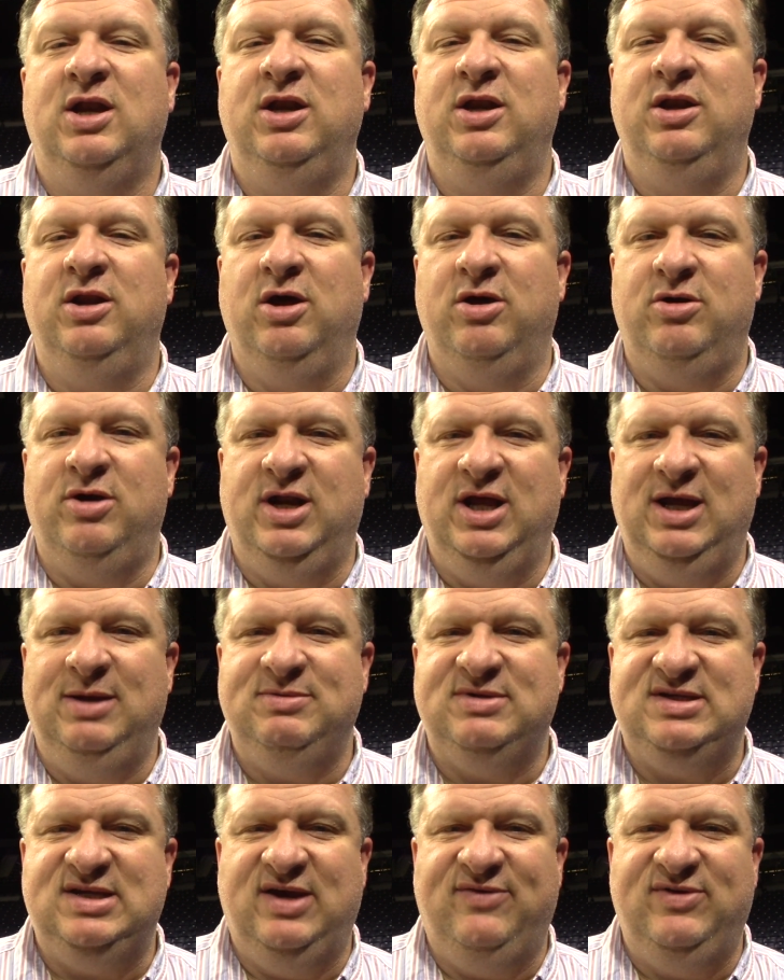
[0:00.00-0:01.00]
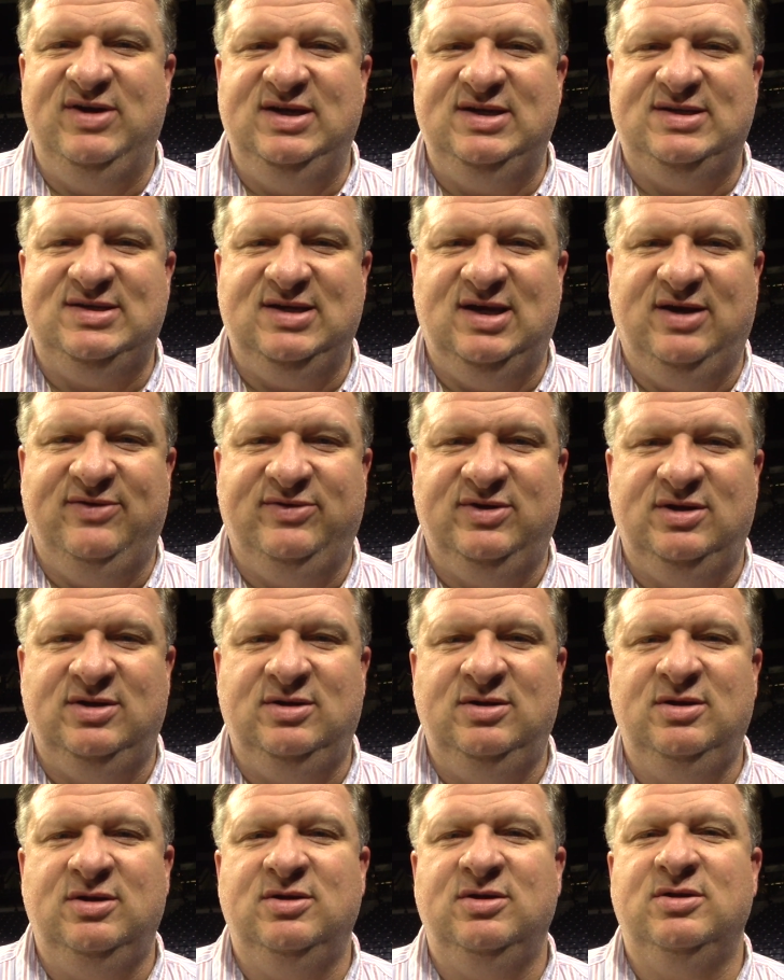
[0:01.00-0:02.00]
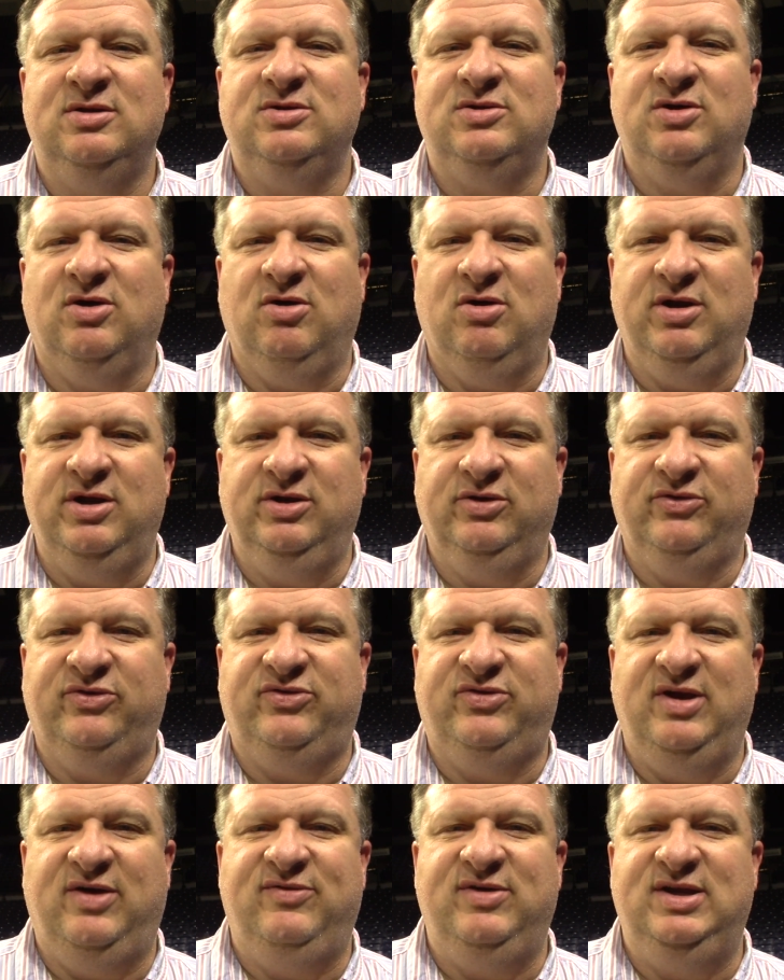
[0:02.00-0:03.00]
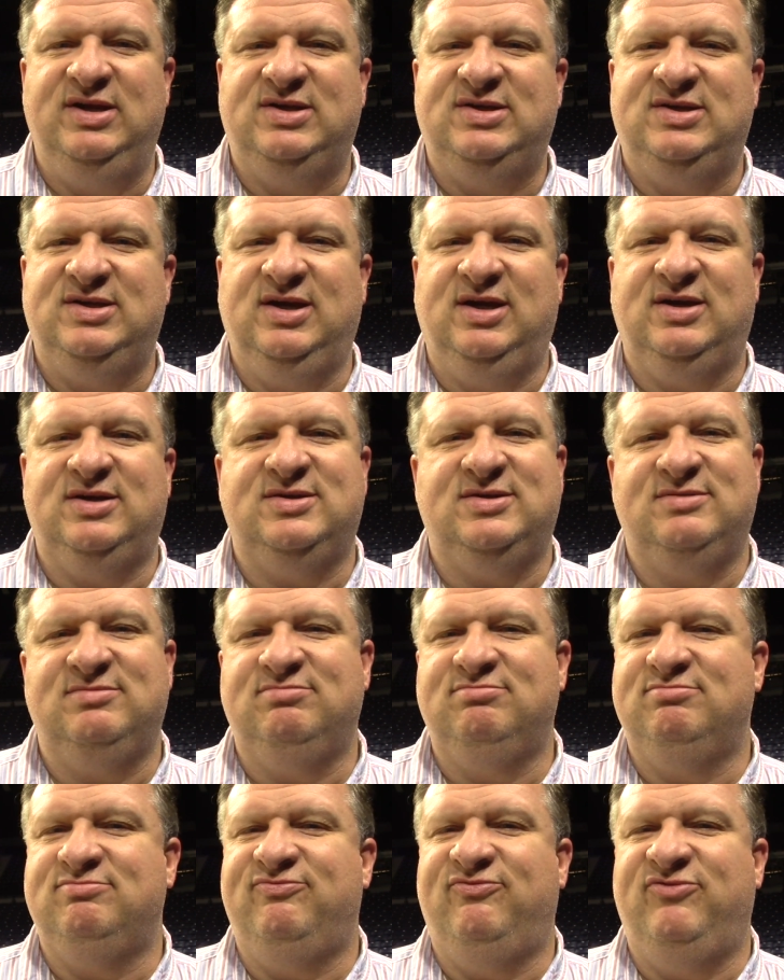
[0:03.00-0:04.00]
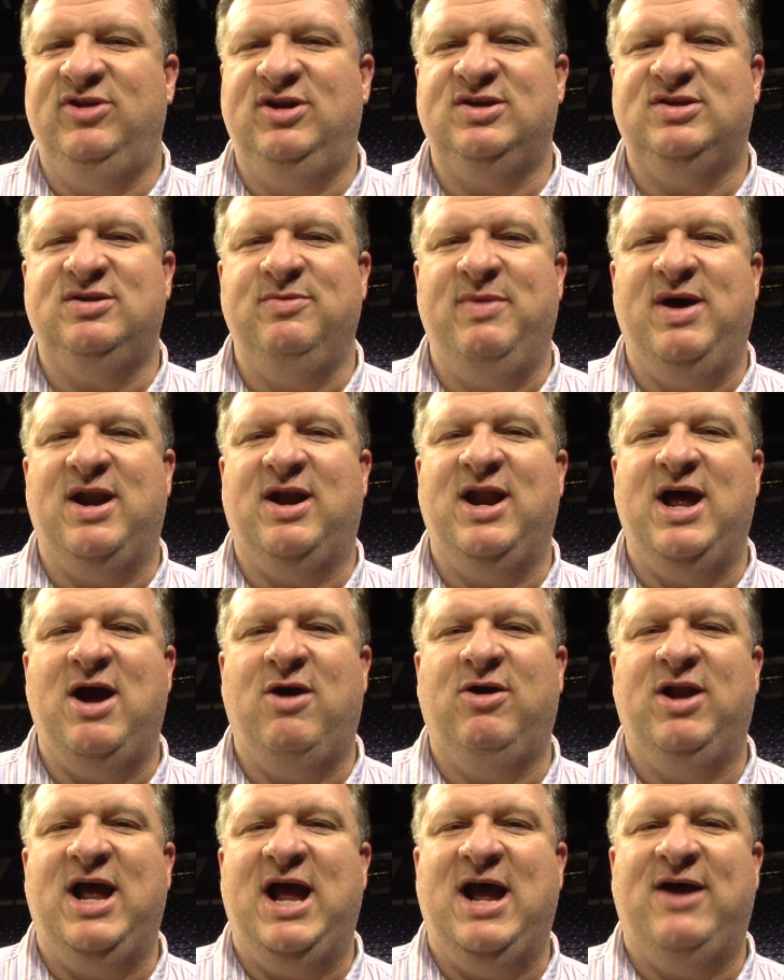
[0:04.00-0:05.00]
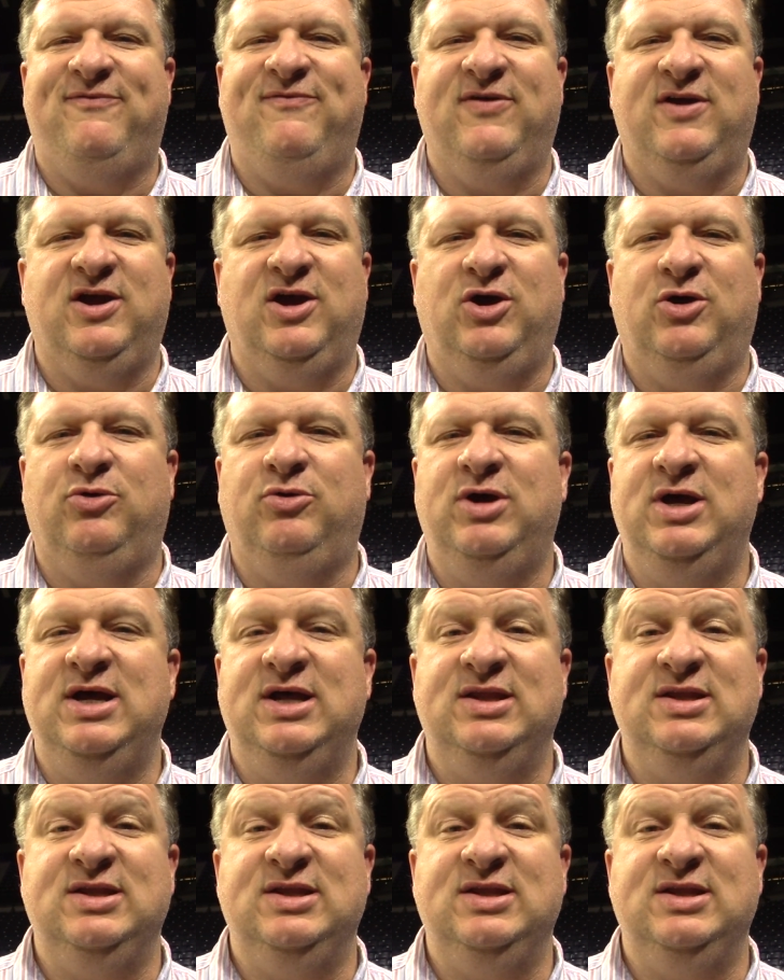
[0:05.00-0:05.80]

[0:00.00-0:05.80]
Notre Dame 77, Tar Heel 76, finished about an hour and a half ago.